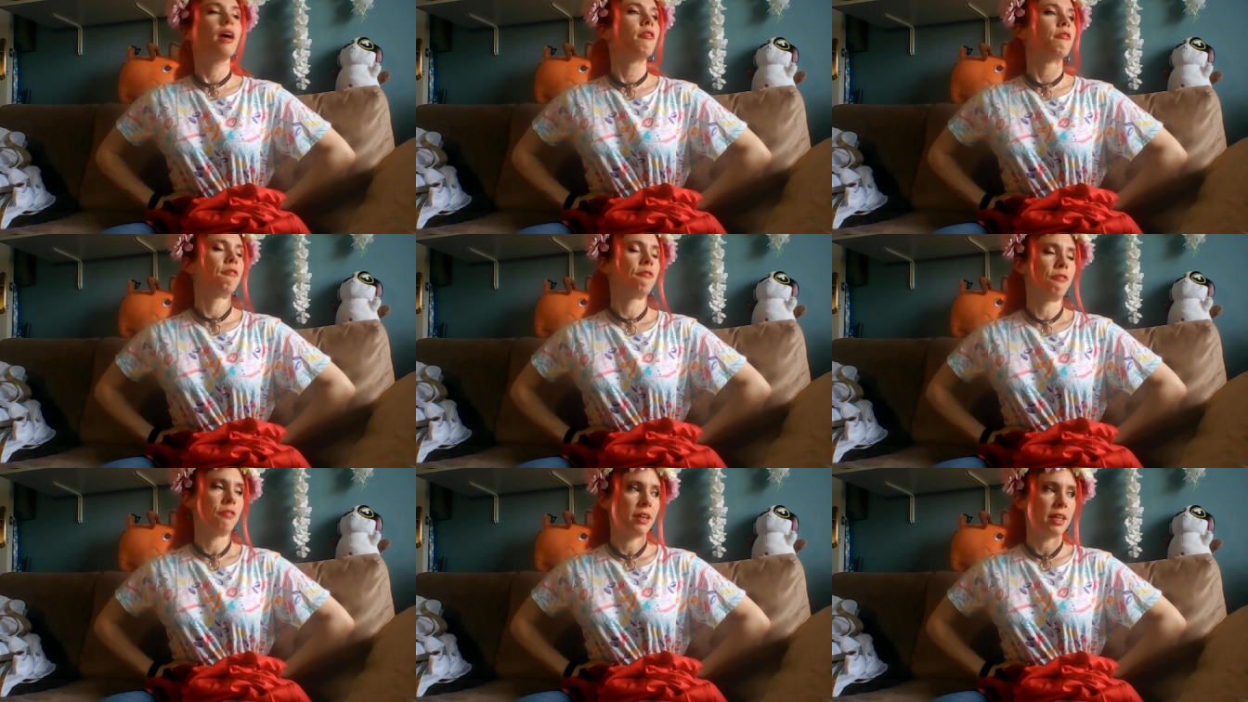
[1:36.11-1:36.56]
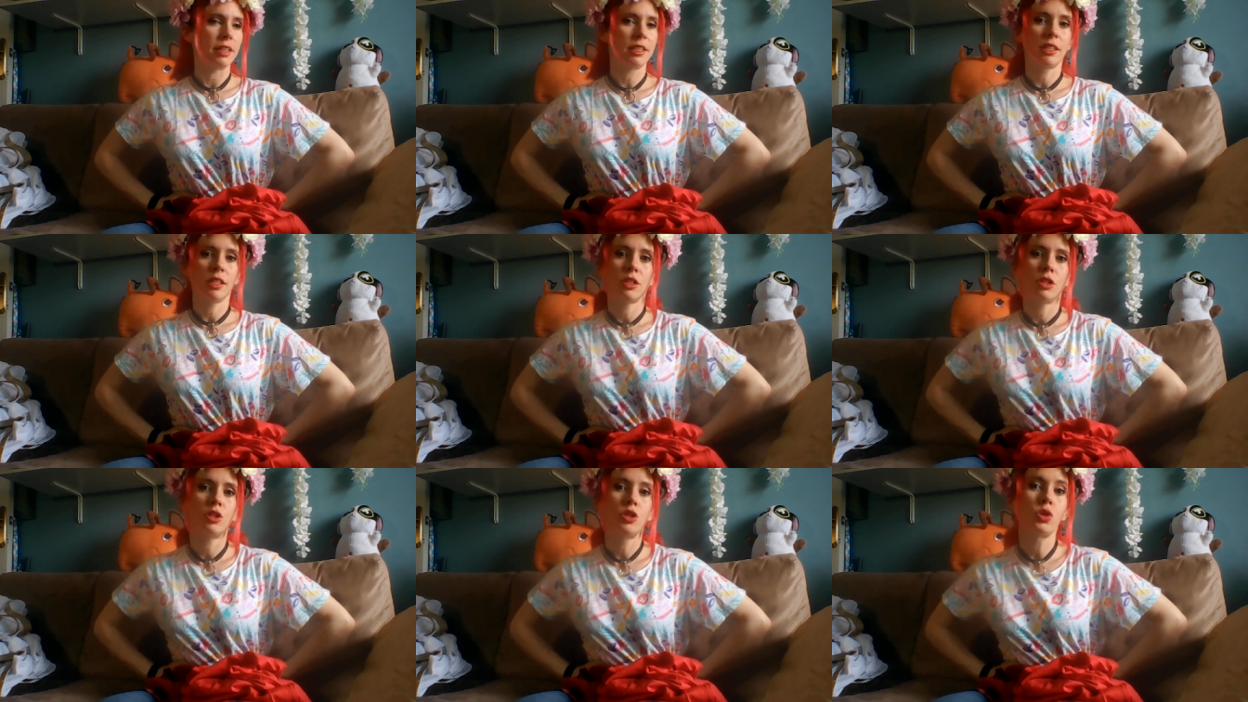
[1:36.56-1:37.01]

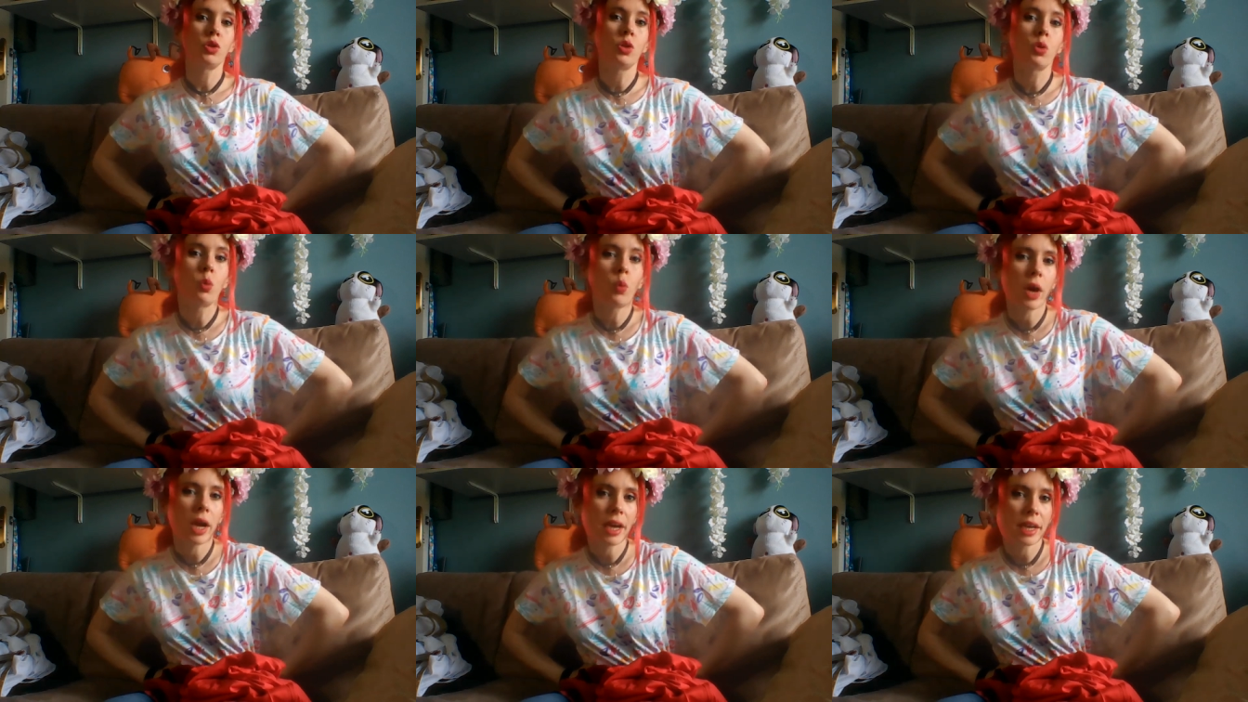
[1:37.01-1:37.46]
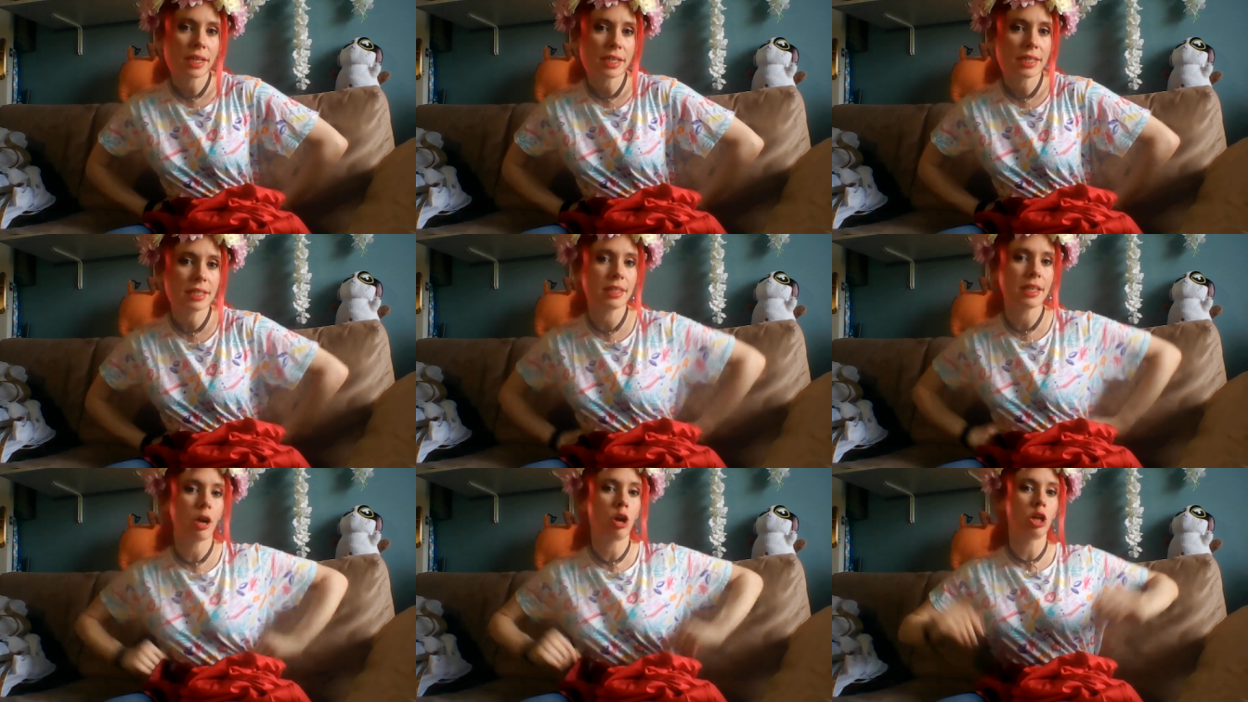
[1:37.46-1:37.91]
fit to the
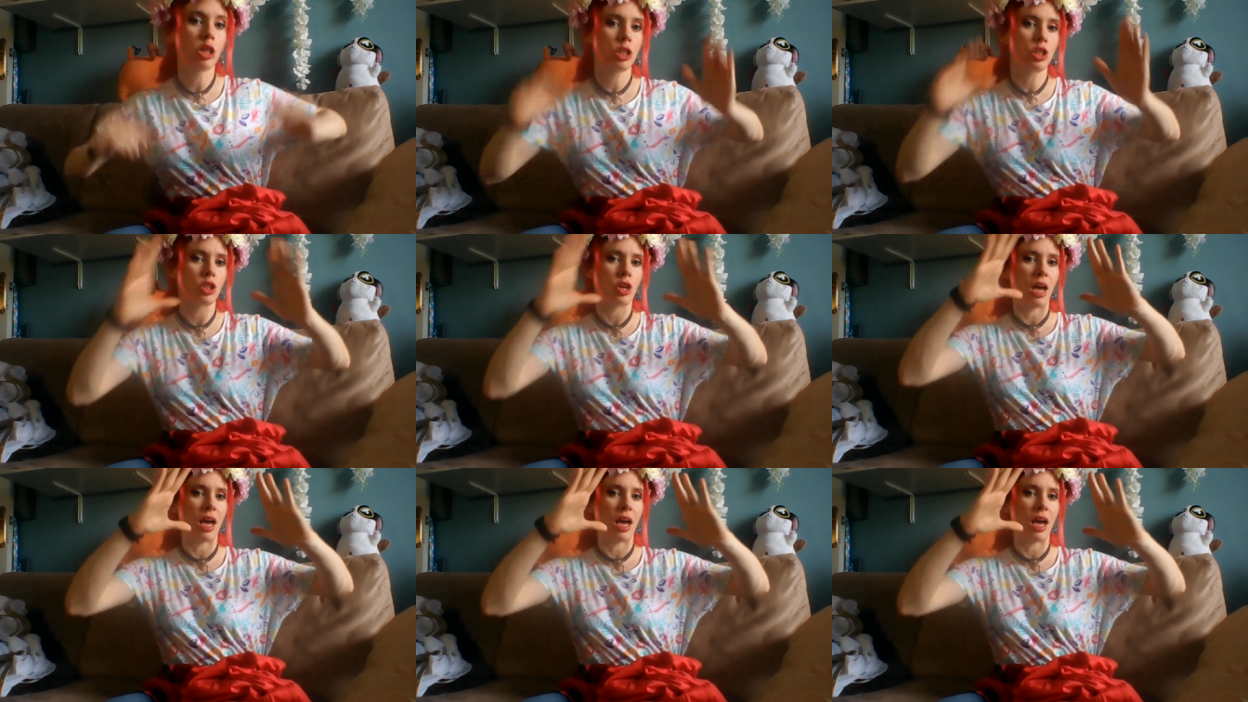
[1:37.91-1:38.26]
waist, also